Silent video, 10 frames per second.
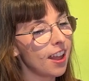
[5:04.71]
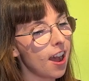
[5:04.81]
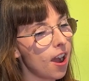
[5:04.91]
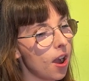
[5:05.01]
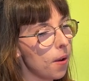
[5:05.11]

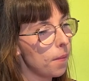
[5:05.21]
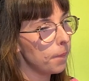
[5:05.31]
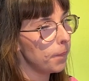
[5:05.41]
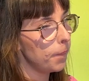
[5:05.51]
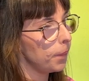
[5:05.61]

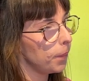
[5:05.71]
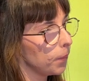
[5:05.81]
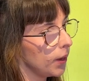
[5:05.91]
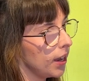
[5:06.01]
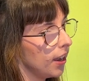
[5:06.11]

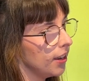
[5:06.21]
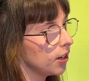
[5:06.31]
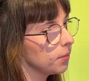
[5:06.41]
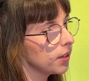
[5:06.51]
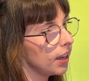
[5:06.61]
But yeah, in
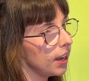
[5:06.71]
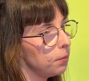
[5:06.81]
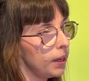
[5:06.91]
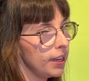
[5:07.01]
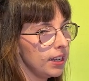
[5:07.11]
terms of the
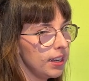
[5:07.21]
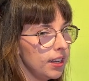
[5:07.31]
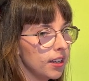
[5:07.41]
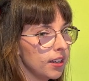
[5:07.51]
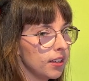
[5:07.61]

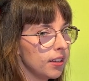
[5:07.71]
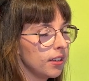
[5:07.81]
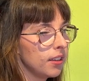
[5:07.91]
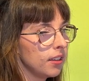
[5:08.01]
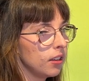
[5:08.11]
EP,
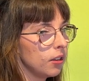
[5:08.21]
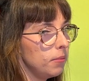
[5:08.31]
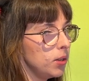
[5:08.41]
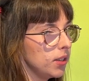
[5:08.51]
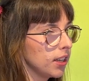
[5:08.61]

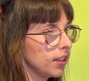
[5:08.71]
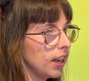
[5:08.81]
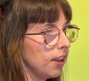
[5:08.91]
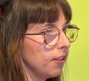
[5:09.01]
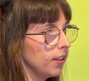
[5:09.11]

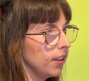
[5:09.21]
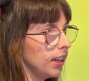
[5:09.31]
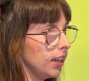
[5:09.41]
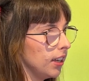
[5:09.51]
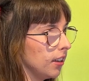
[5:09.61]
musically, I
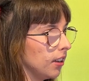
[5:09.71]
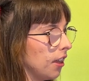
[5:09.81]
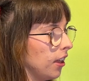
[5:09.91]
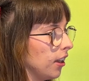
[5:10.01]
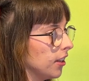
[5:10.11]

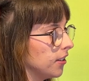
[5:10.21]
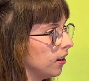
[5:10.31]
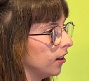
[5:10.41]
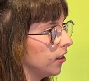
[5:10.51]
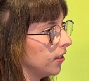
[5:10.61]
think I
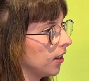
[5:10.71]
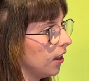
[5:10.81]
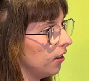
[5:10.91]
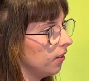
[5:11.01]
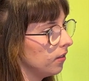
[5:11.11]
started to
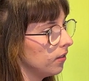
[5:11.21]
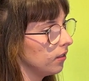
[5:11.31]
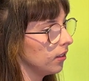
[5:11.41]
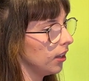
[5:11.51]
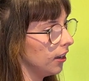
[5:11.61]
kind of,
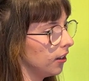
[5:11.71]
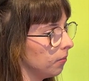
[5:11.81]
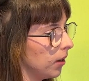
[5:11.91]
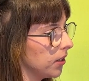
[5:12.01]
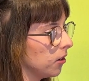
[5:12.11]
like,
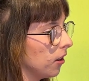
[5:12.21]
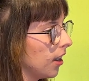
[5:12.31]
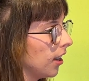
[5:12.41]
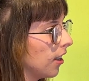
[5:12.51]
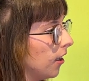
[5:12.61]
my
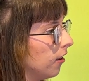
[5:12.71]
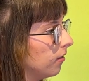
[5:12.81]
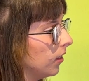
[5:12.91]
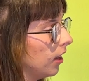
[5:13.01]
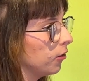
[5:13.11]
songwriting kind
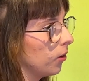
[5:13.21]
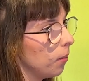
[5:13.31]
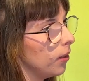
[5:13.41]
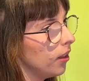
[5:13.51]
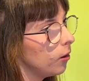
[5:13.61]
of leveled
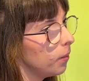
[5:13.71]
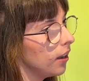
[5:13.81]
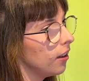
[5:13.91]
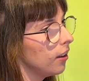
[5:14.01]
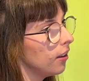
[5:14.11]
up a little
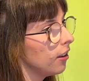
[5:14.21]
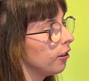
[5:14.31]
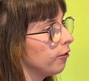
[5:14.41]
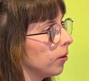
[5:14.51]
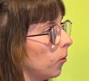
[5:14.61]
bit
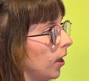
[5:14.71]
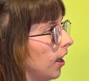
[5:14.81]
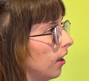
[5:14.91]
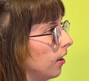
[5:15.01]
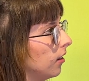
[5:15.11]
from
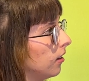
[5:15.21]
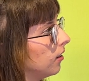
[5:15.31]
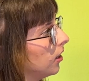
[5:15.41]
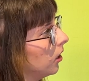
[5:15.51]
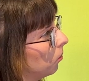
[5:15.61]
where
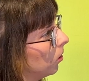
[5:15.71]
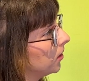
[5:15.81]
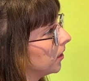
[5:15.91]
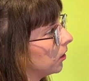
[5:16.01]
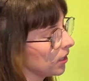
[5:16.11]
it
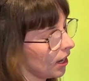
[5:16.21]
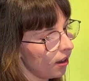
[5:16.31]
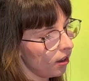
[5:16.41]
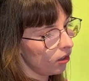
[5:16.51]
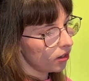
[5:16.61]
was. And there was, like,
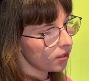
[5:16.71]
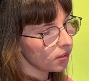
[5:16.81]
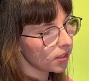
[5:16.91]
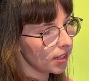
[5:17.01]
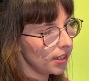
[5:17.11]
a lot of
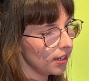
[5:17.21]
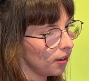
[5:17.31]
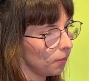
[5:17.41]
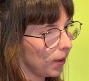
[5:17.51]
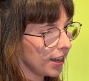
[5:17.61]
songs that
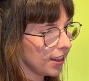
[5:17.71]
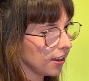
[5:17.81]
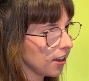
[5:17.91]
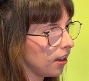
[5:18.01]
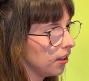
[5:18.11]
didn't make the
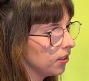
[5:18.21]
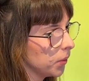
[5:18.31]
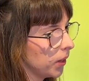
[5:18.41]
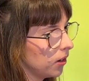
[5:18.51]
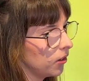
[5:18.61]
cut as
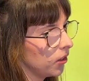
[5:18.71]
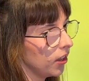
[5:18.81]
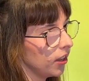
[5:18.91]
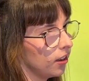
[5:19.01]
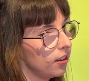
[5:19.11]
well,
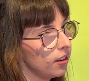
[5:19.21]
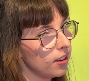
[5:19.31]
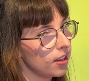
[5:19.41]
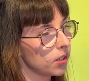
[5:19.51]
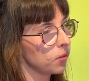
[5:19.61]
that,
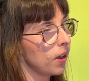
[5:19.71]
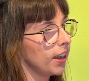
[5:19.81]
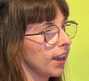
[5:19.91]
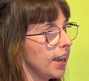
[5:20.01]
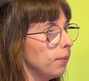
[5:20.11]
because I was
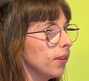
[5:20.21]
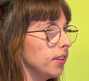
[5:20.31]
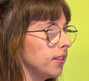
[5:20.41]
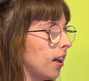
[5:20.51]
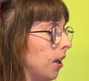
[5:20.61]
writing heaps at
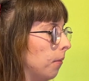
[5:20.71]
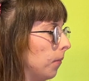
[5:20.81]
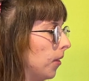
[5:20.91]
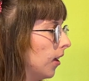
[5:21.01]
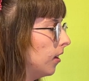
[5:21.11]
the time,
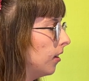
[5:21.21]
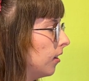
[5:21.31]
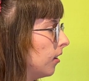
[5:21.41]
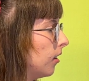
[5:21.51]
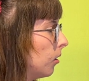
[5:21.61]
that
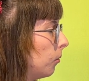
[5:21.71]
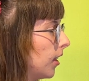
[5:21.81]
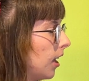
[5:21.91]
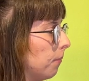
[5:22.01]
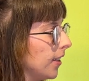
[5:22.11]
we'd,
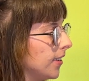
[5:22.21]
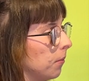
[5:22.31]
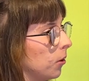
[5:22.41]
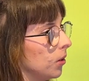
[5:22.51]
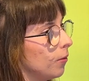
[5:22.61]
like, make
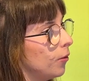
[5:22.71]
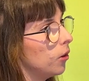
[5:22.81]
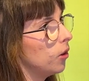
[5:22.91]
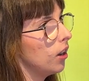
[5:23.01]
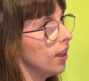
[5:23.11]
demos
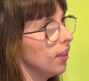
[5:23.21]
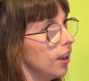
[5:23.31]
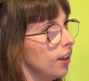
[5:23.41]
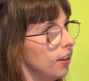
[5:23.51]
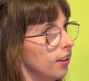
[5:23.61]
for, and
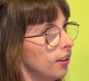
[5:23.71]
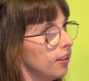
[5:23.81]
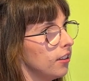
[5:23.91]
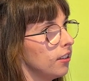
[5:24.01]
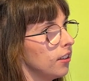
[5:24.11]
then,
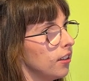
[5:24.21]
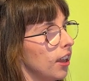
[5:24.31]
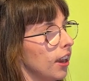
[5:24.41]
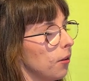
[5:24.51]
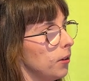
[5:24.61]

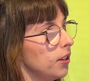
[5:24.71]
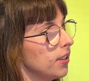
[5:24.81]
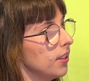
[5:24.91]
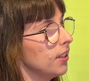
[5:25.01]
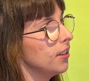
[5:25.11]
like, we'd
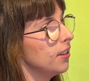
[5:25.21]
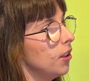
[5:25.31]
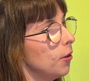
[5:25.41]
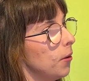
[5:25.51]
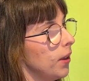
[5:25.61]
just listen to
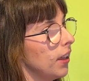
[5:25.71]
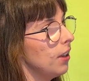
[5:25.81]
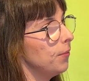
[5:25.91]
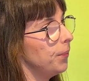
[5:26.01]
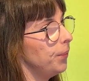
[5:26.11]
them and be
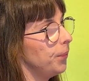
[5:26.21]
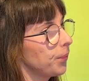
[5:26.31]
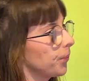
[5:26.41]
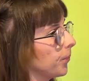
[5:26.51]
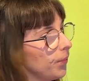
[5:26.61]
like,
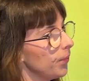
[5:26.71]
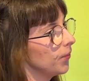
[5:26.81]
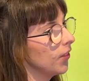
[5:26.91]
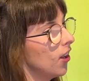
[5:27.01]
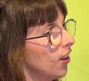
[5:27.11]

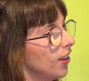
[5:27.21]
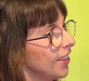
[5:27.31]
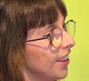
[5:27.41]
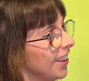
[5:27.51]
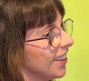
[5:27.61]
nah,
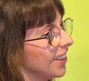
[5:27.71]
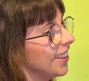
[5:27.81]
they're,